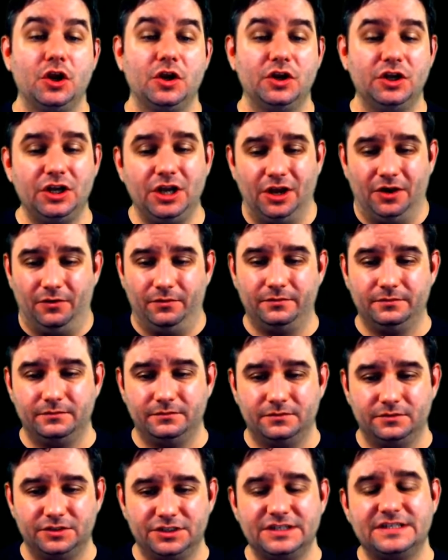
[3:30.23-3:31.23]
No,
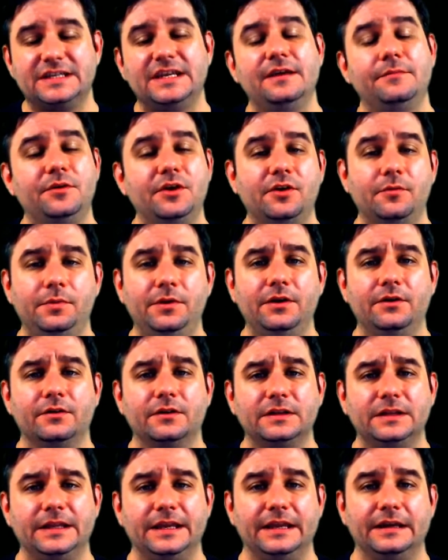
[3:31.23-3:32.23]
just keep your computer
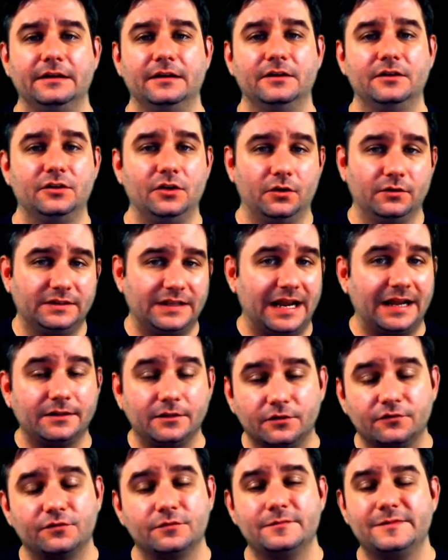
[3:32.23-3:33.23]
clean. Don't
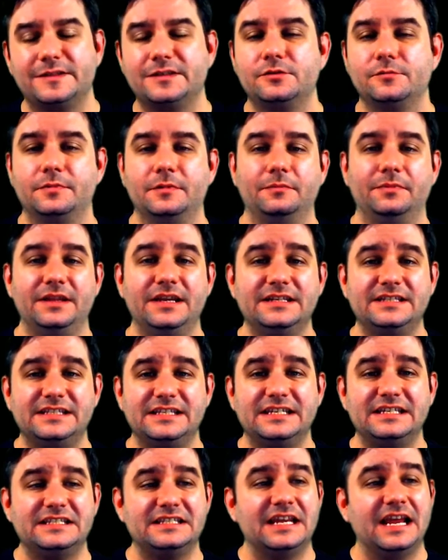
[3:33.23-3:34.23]
download from stupid
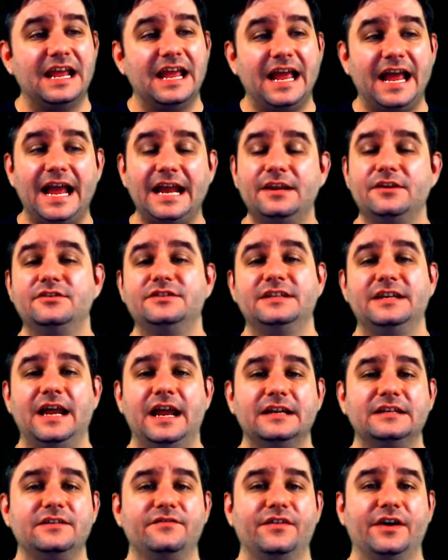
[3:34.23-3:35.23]
places and use an
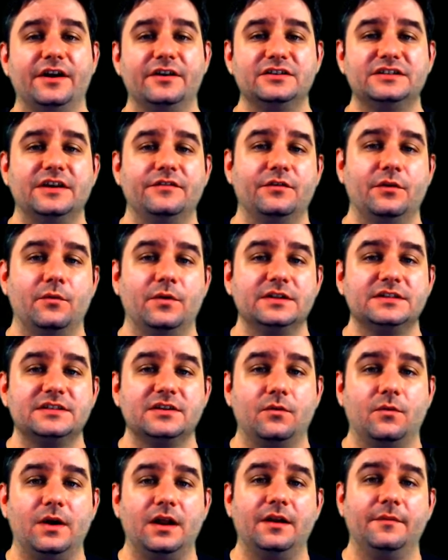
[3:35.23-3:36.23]
antivirus every once in
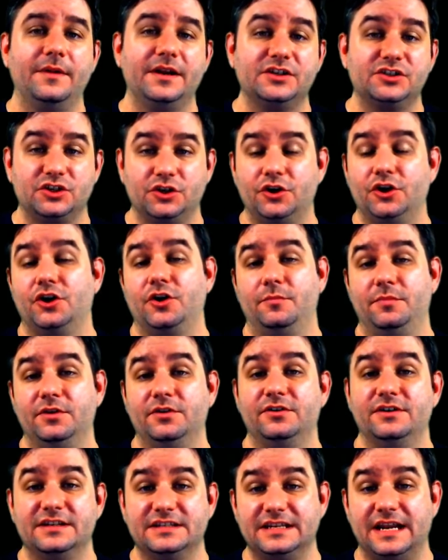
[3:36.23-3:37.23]
a while to make sure your
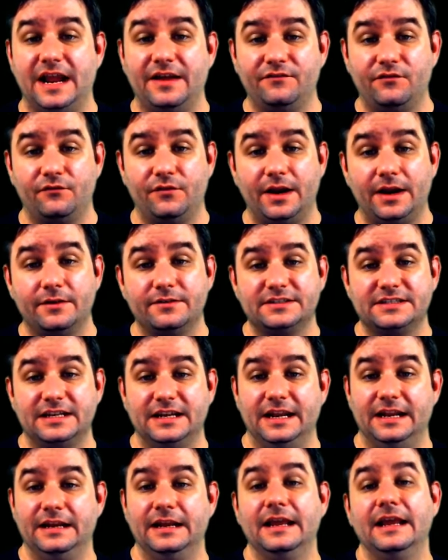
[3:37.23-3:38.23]
computer doesn't have a virus in
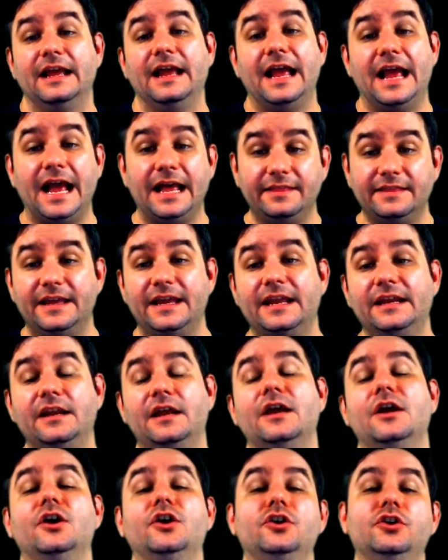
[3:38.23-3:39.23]
it. And then
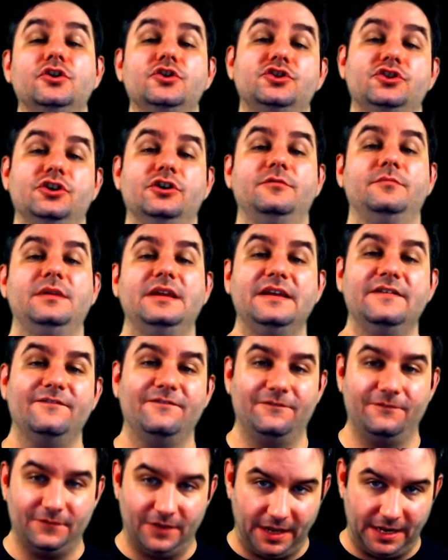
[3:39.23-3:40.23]
you should be
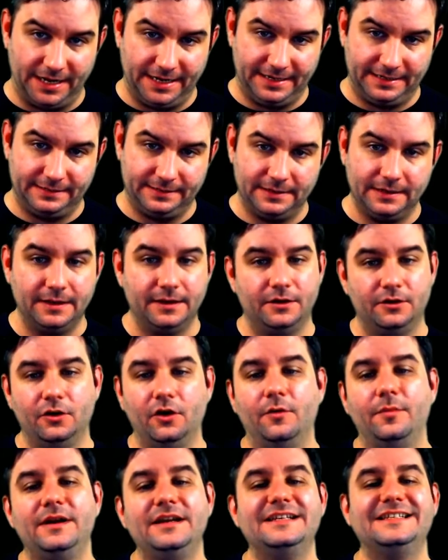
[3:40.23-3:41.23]
fine.
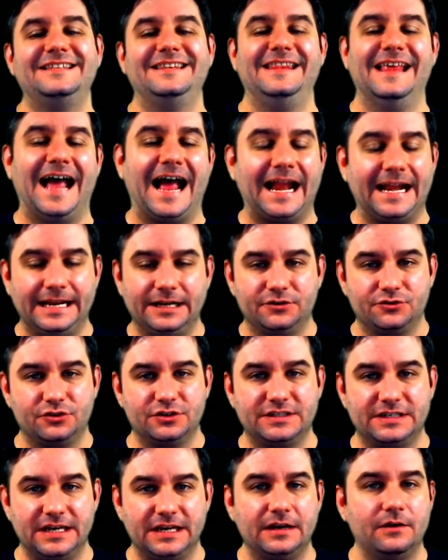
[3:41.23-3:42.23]
Nobody's that
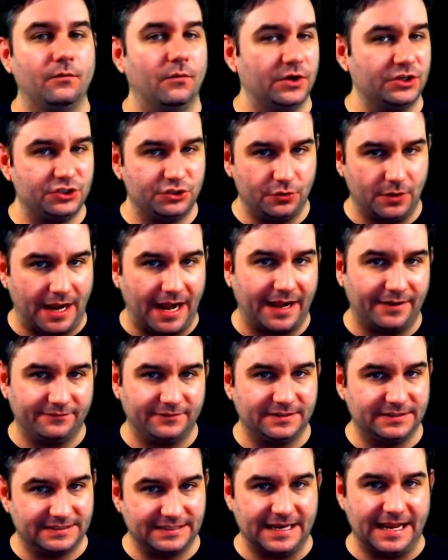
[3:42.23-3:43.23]
interested in what you have
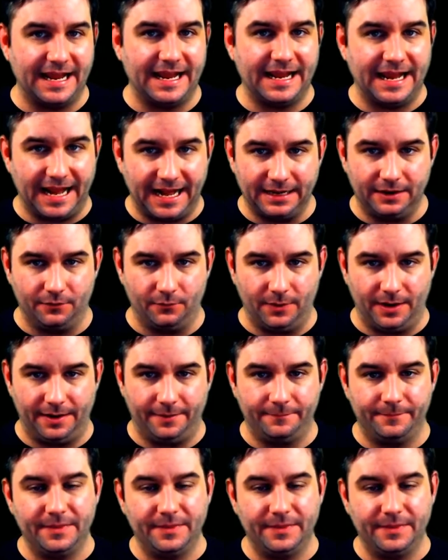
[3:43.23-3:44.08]
to say anyway.